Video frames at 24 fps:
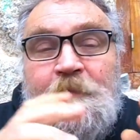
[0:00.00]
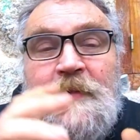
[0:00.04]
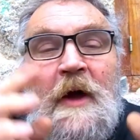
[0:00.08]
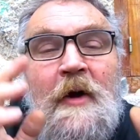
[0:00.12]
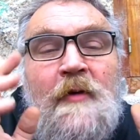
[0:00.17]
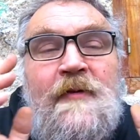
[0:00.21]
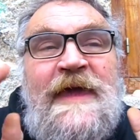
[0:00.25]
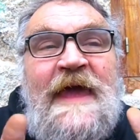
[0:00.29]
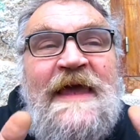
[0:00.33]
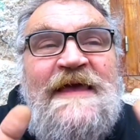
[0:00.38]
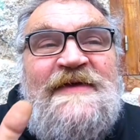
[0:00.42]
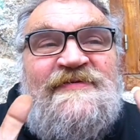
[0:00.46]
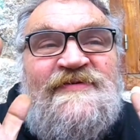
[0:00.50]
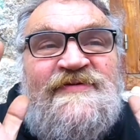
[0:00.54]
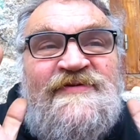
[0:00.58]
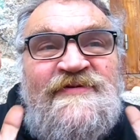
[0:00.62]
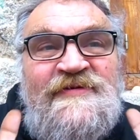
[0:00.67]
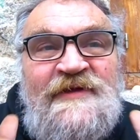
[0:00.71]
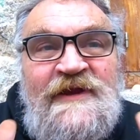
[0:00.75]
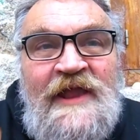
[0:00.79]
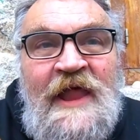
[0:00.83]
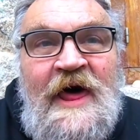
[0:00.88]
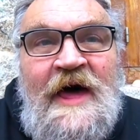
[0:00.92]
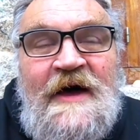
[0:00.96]
Okay,
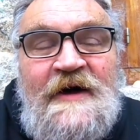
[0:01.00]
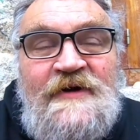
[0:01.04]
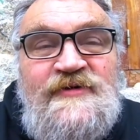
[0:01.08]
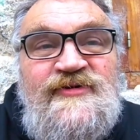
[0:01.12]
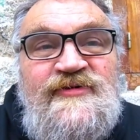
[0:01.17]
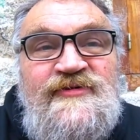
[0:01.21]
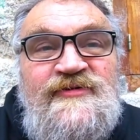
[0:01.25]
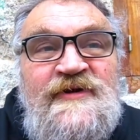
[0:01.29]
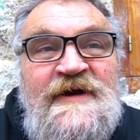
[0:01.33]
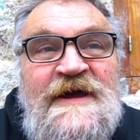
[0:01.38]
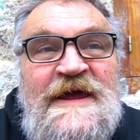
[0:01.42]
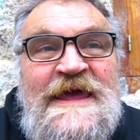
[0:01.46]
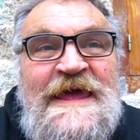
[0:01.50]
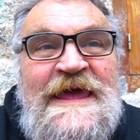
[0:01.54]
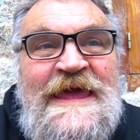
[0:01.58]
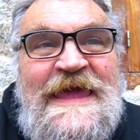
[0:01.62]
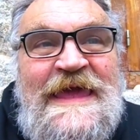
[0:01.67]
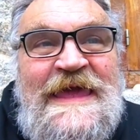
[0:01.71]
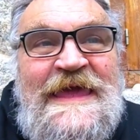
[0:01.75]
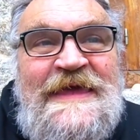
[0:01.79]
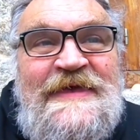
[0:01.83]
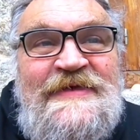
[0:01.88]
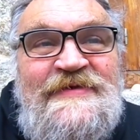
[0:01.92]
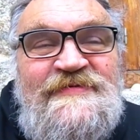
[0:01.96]
slush
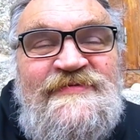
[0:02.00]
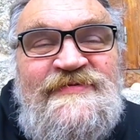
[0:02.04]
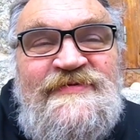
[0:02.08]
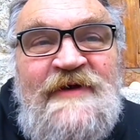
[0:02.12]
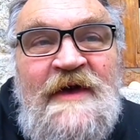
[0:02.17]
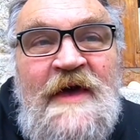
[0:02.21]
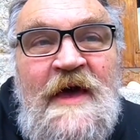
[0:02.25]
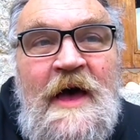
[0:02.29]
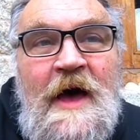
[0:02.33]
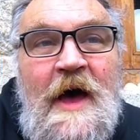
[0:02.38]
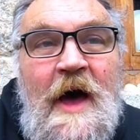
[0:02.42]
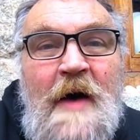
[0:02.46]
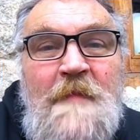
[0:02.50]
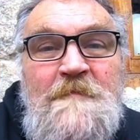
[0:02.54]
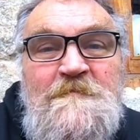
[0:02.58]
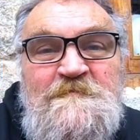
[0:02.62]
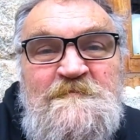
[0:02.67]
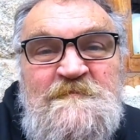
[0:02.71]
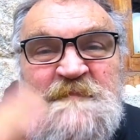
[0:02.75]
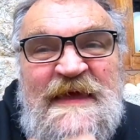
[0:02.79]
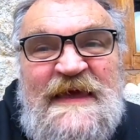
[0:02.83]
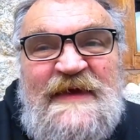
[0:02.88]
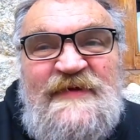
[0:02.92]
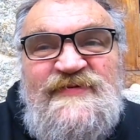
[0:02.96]
is a
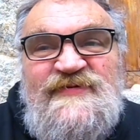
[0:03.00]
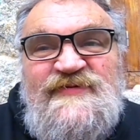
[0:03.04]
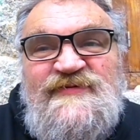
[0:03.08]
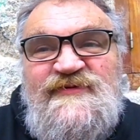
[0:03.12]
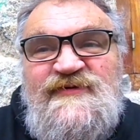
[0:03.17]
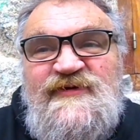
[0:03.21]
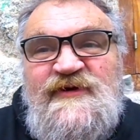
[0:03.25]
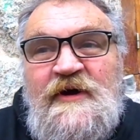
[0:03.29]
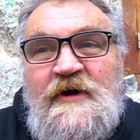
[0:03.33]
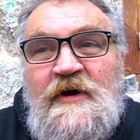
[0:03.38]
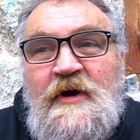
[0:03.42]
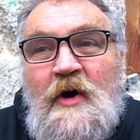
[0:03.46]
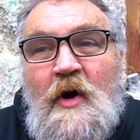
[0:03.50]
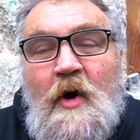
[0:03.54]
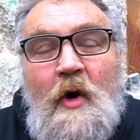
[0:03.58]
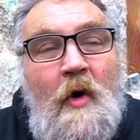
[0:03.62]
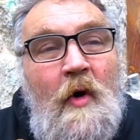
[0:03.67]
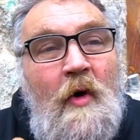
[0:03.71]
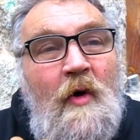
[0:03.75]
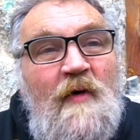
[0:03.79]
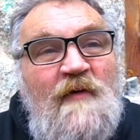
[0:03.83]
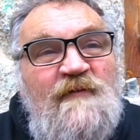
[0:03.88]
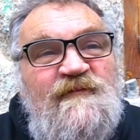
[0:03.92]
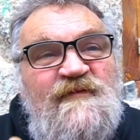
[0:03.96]
mixture
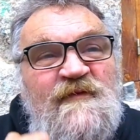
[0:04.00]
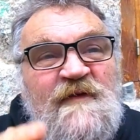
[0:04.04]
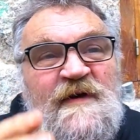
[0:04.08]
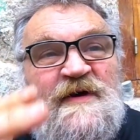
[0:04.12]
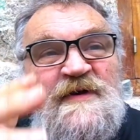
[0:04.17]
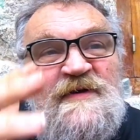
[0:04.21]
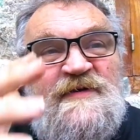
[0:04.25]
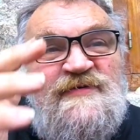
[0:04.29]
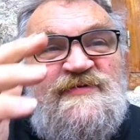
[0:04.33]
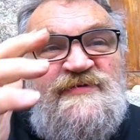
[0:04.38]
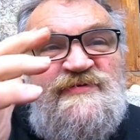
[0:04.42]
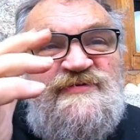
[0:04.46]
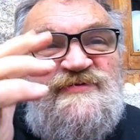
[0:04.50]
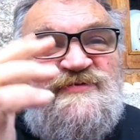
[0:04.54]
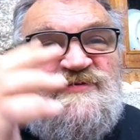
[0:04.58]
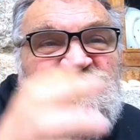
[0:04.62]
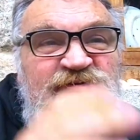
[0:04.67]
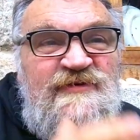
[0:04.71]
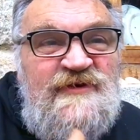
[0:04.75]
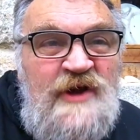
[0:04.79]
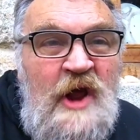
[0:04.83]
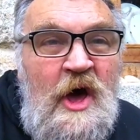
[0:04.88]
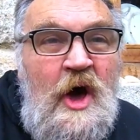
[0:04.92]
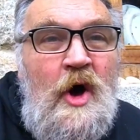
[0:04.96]
of
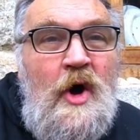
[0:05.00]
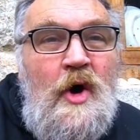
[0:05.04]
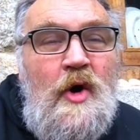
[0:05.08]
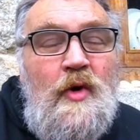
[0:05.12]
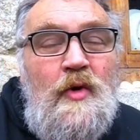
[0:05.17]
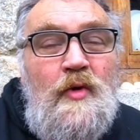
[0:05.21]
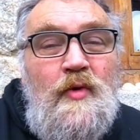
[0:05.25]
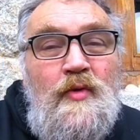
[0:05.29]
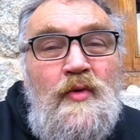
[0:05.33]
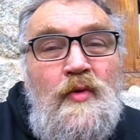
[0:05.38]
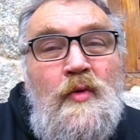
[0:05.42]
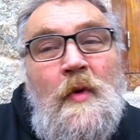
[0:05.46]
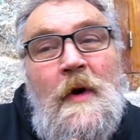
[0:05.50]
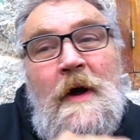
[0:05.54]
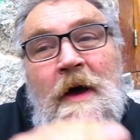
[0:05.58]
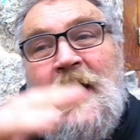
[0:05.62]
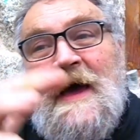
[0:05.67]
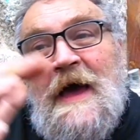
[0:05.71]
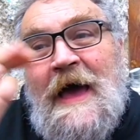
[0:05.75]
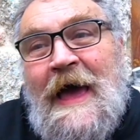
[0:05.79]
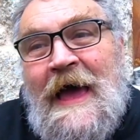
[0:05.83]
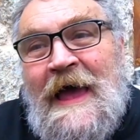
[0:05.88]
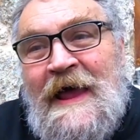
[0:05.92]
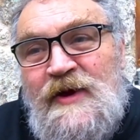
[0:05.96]
snow
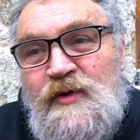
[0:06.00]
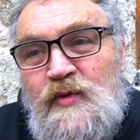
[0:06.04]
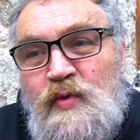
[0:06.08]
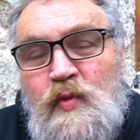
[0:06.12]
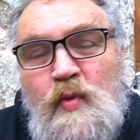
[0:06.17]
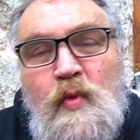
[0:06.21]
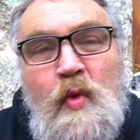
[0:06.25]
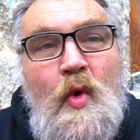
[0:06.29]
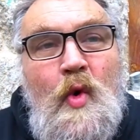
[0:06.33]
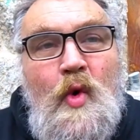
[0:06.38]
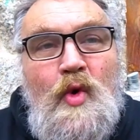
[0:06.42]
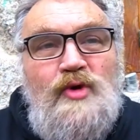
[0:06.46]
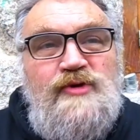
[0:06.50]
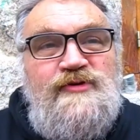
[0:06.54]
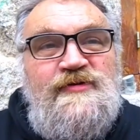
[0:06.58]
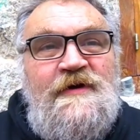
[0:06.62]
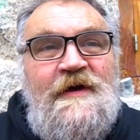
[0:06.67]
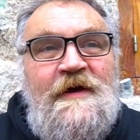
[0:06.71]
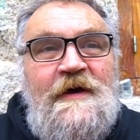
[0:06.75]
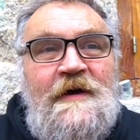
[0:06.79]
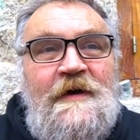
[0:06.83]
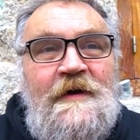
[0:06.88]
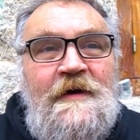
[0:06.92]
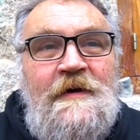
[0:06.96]
and
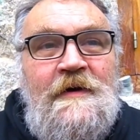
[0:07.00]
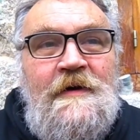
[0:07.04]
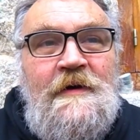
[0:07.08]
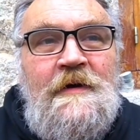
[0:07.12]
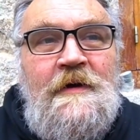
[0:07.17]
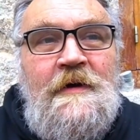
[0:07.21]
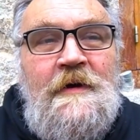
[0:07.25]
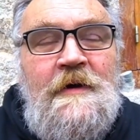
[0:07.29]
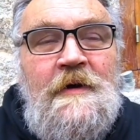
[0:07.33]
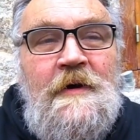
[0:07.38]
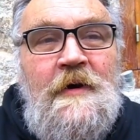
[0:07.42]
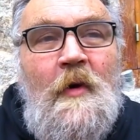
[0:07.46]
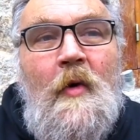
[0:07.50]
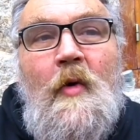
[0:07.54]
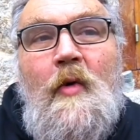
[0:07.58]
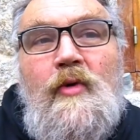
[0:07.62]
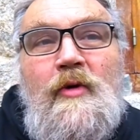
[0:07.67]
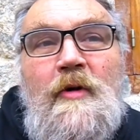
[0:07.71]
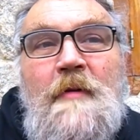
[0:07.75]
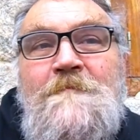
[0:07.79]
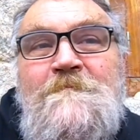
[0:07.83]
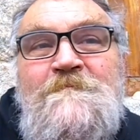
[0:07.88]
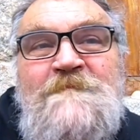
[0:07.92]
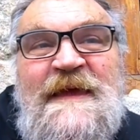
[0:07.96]
water,
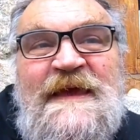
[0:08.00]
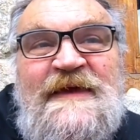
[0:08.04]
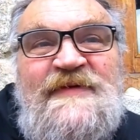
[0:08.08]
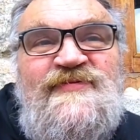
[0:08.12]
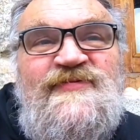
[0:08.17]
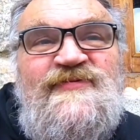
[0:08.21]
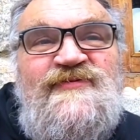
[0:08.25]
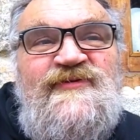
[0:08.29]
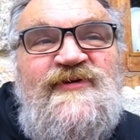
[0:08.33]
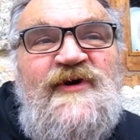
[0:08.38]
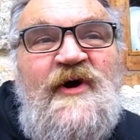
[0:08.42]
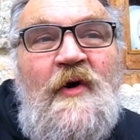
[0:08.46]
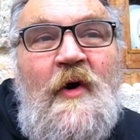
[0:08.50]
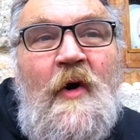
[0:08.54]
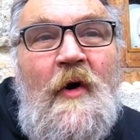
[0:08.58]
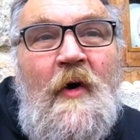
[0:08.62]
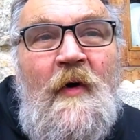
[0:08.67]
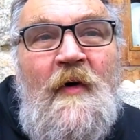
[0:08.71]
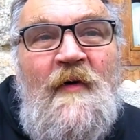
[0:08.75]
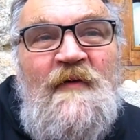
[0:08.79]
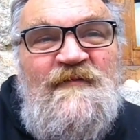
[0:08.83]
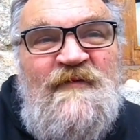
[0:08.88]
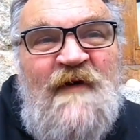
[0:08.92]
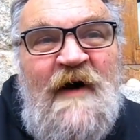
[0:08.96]
or a mixture
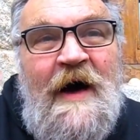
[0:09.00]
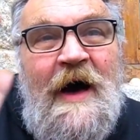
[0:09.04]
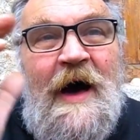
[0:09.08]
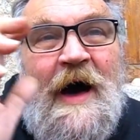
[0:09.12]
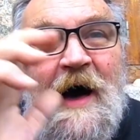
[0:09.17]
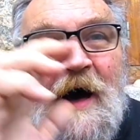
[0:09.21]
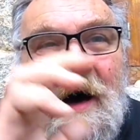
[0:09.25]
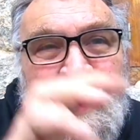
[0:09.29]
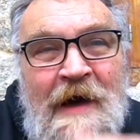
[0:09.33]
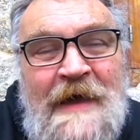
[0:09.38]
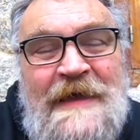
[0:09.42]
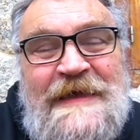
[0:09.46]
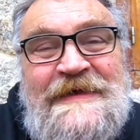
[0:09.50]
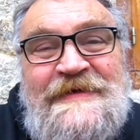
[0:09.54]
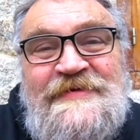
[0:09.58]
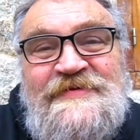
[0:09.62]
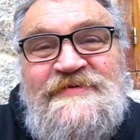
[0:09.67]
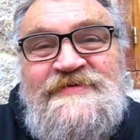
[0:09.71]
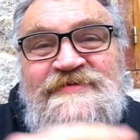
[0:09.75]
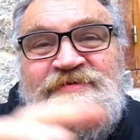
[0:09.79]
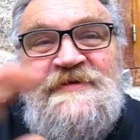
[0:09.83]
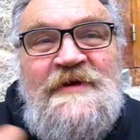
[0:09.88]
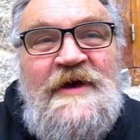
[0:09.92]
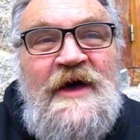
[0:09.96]
of
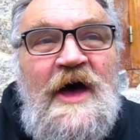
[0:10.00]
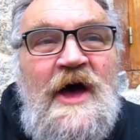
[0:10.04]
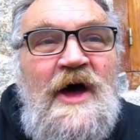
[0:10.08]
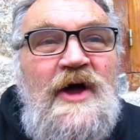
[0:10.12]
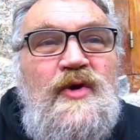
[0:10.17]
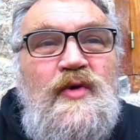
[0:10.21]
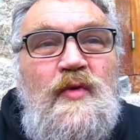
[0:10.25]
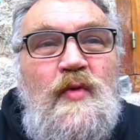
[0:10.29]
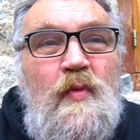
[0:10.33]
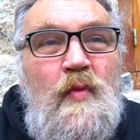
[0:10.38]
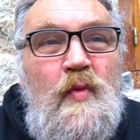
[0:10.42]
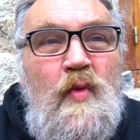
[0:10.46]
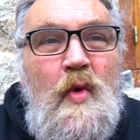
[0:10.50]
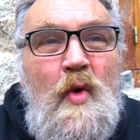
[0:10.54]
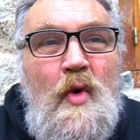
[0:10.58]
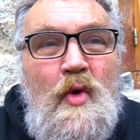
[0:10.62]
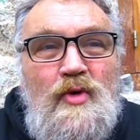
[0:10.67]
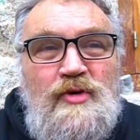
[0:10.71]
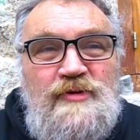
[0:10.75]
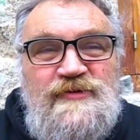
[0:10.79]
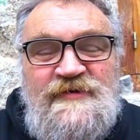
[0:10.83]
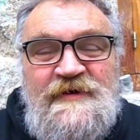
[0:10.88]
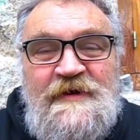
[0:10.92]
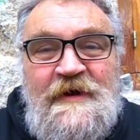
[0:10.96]
ice and
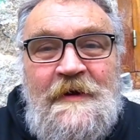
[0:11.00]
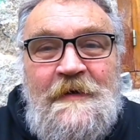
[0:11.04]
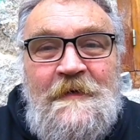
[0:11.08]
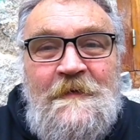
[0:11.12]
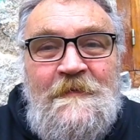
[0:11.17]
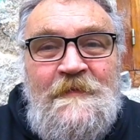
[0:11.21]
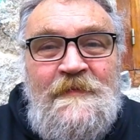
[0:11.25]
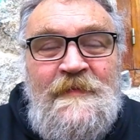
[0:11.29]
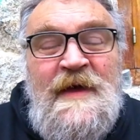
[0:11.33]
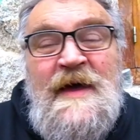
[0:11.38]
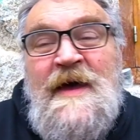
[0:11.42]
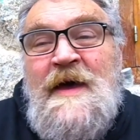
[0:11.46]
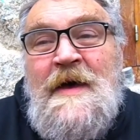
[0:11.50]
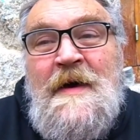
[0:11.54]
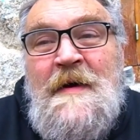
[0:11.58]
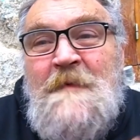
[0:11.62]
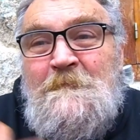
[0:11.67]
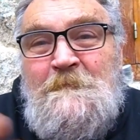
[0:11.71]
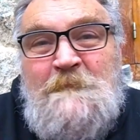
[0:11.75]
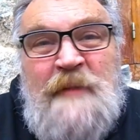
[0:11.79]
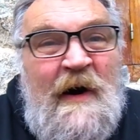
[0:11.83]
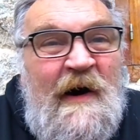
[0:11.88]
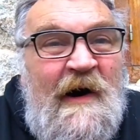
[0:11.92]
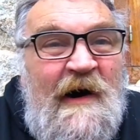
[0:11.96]
water,
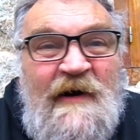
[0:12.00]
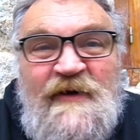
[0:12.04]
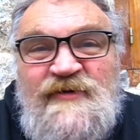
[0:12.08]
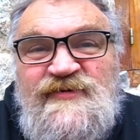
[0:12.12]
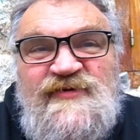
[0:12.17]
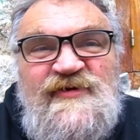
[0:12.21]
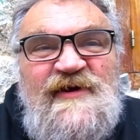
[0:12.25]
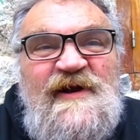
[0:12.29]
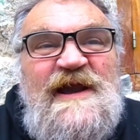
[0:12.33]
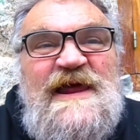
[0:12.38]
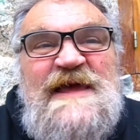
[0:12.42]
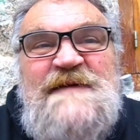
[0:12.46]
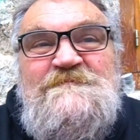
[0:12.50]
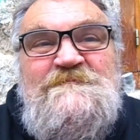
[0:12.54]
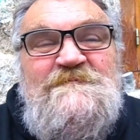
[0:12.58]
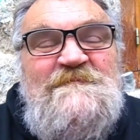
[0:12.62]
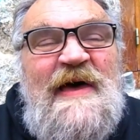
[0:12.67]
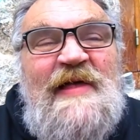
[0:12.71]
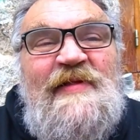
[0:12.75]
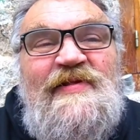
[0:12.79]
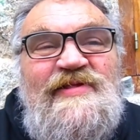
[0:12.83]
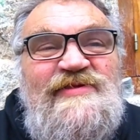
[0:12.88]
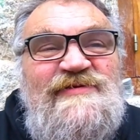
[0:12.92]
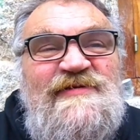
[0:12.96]
partially
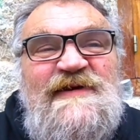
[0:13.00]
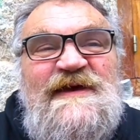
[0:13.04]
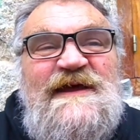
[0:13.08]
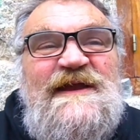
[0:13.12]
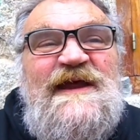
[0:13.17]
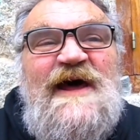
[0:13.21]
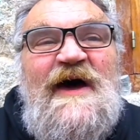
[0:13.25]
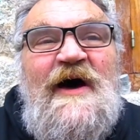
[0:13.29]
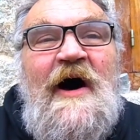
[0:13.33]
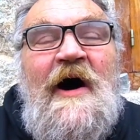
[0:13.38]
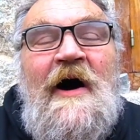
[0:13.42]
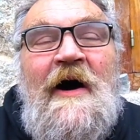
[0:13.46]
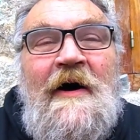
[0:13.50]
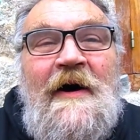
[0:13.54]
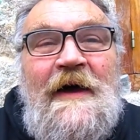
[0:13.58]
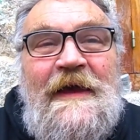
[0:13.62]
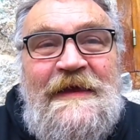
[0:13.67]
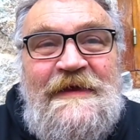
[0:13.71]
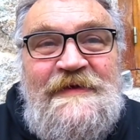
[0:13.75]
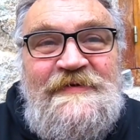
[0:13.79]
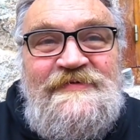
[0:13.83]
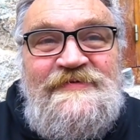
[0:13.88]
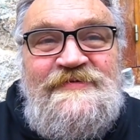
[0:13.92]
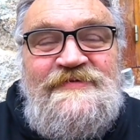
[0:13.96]
melted
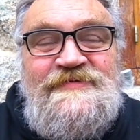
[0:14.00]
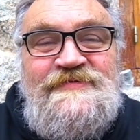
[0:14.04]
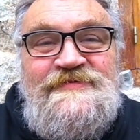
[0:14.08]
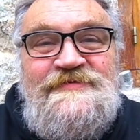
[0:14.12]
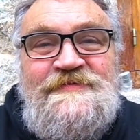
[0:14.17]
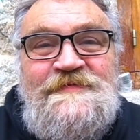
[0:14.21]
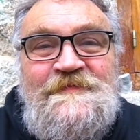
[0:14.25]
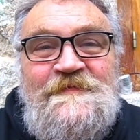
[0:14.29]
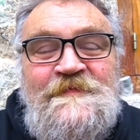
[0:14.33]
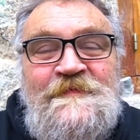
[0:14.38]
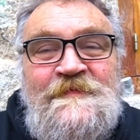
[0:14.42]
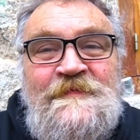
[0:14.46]
ice.